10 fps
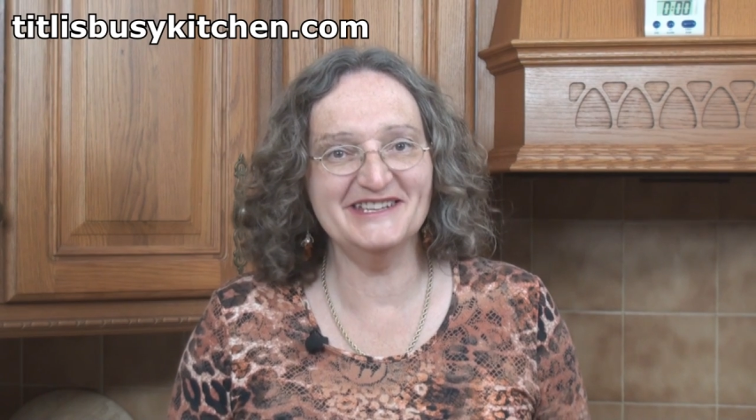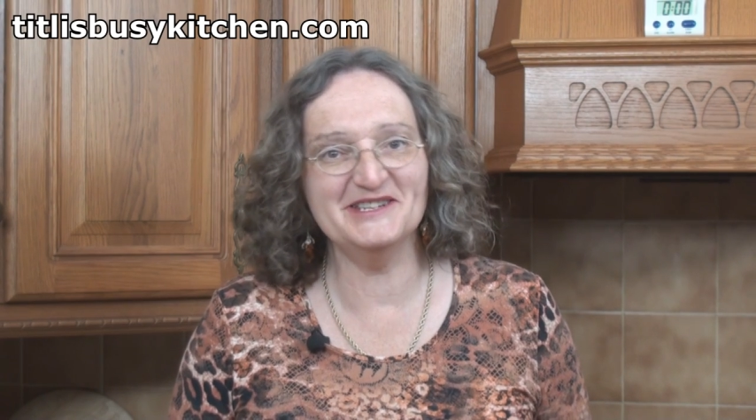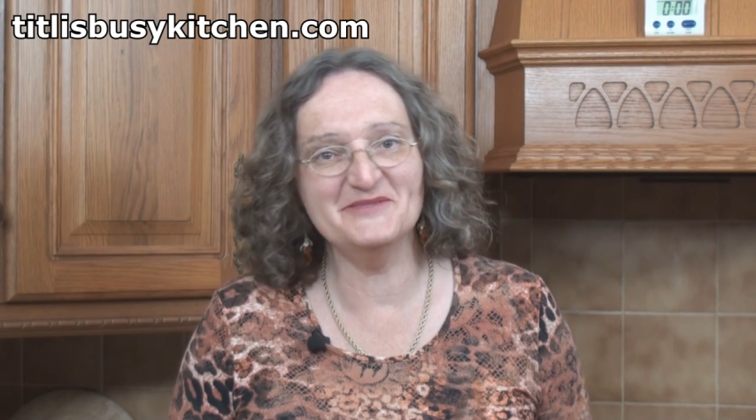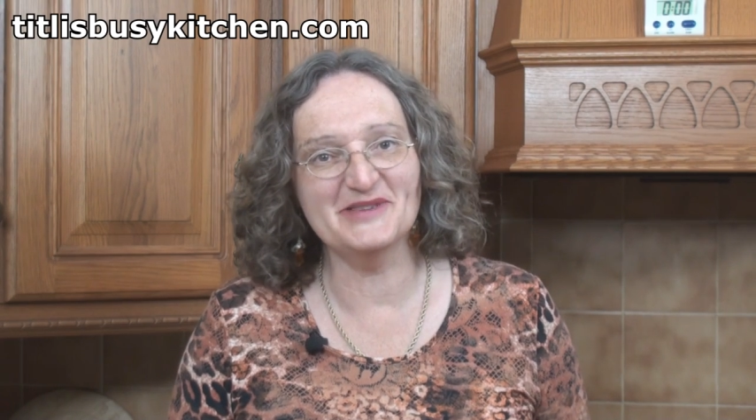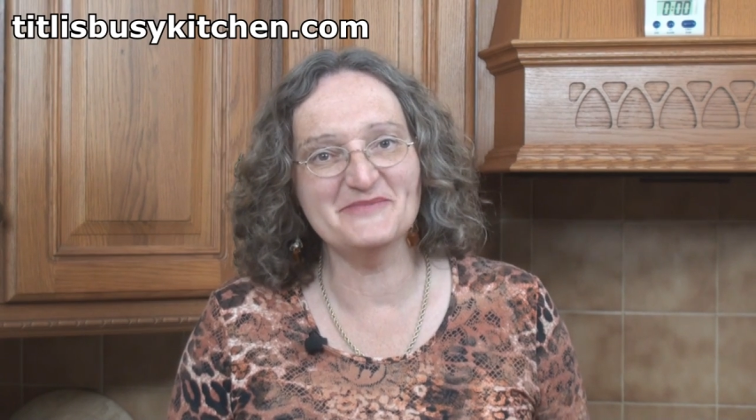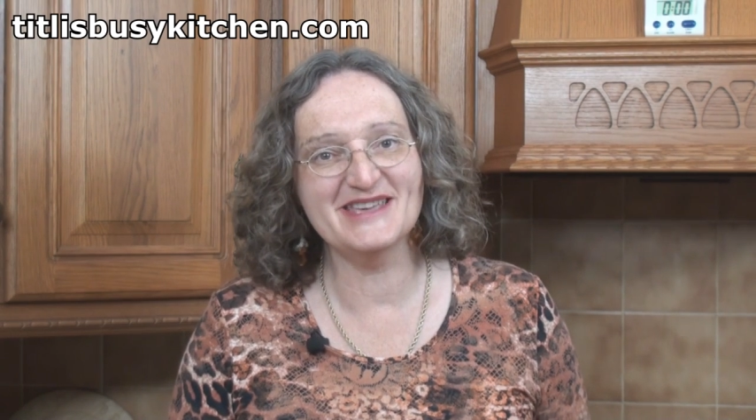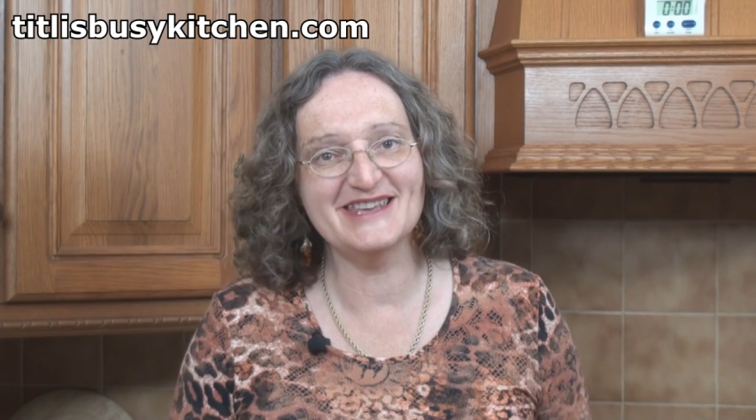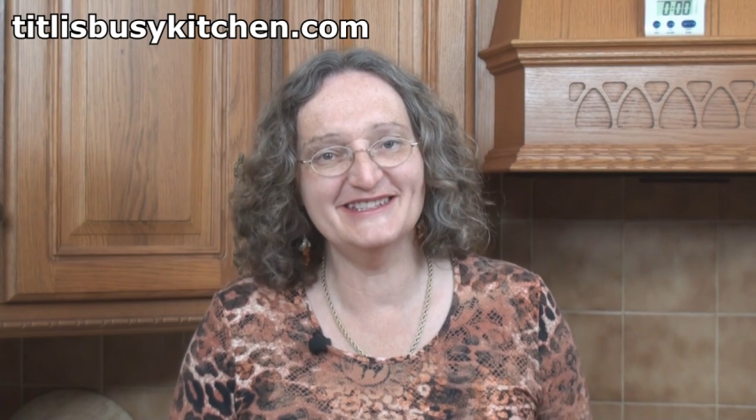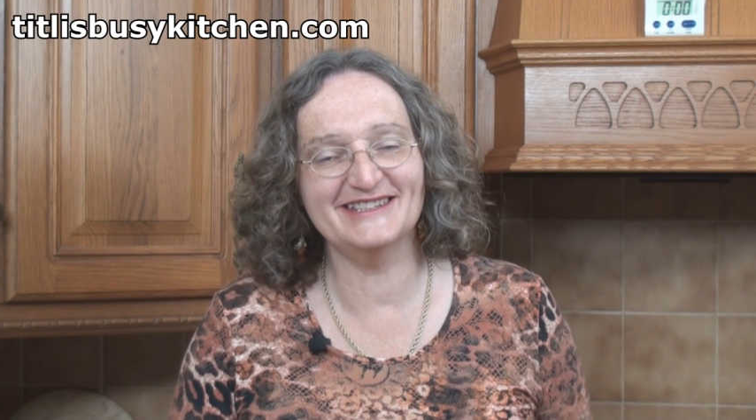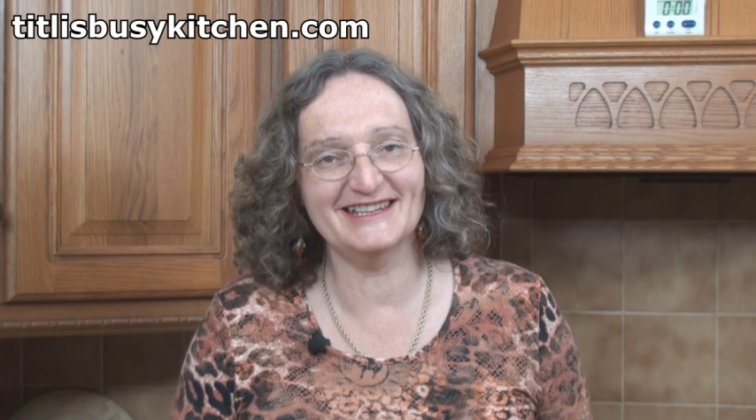Kitchen with
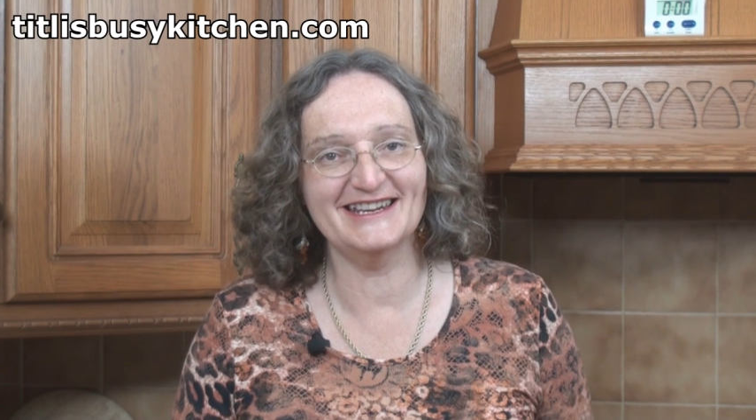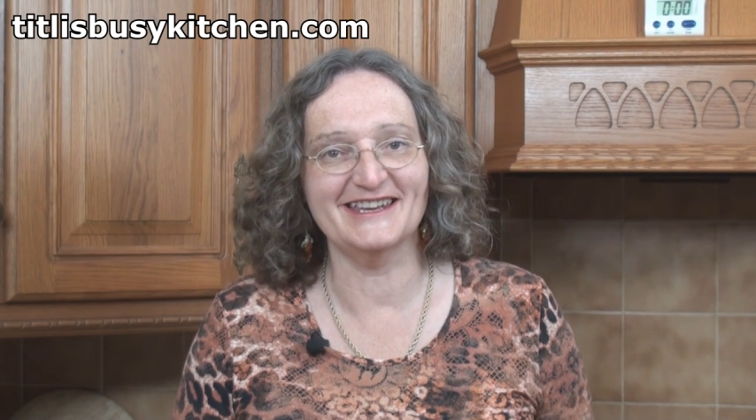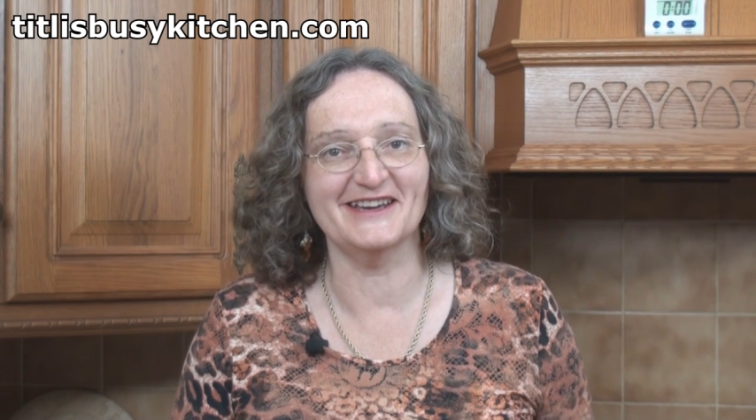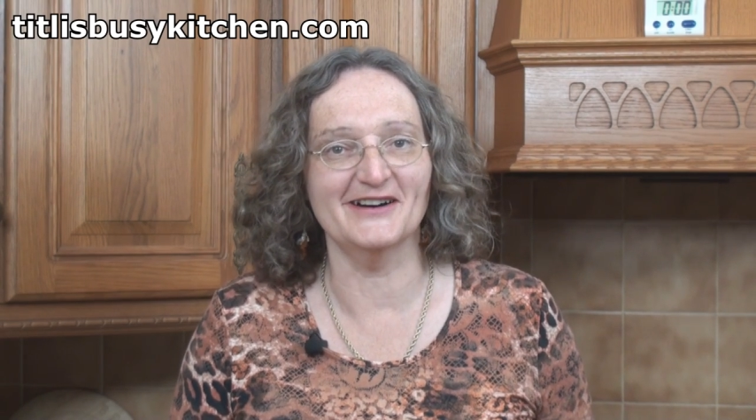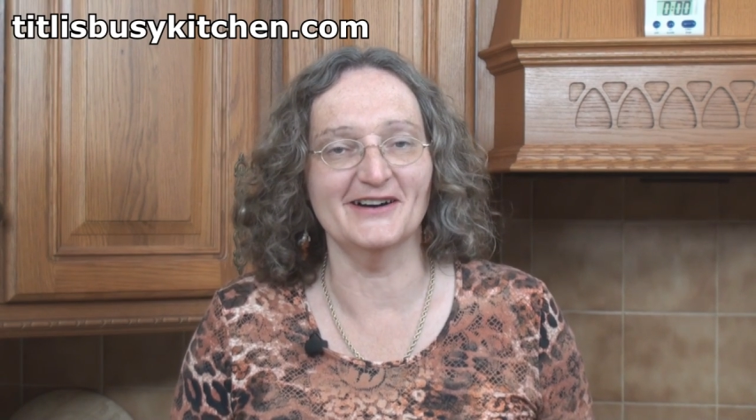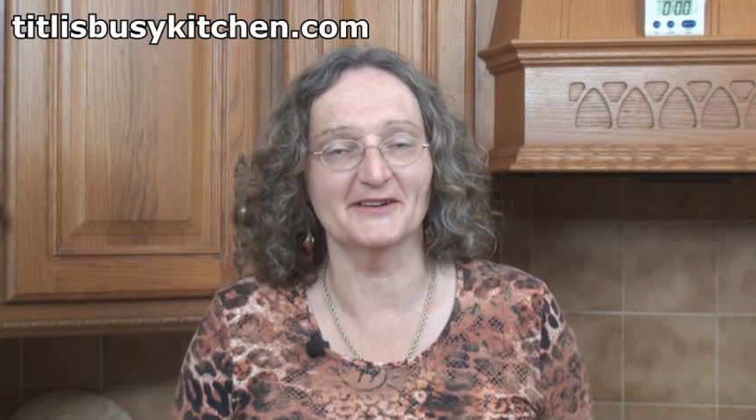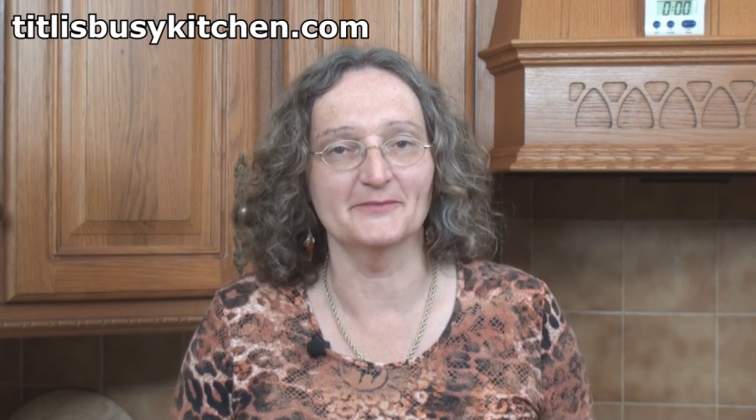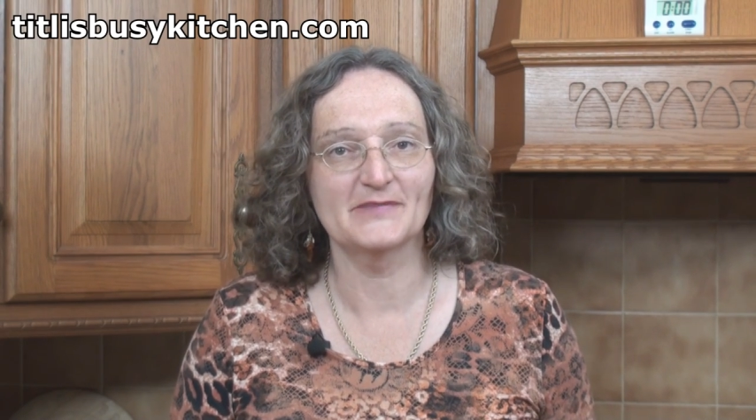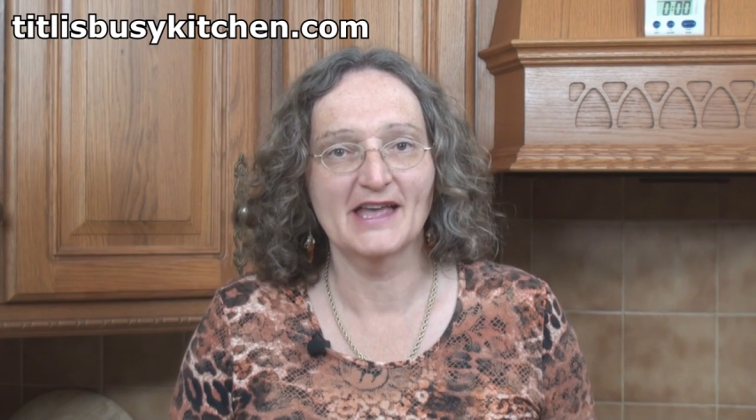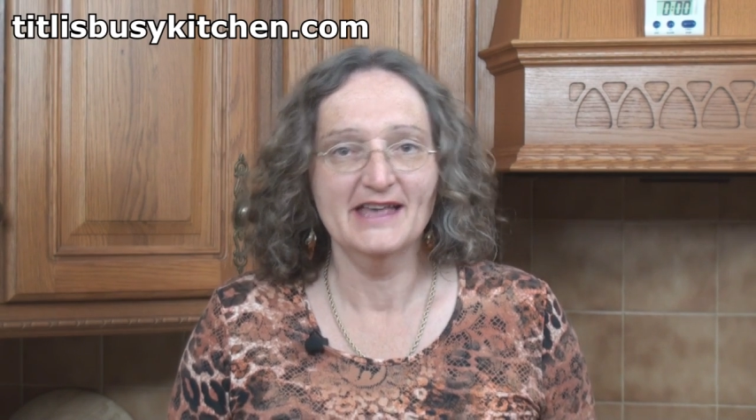me, Titli.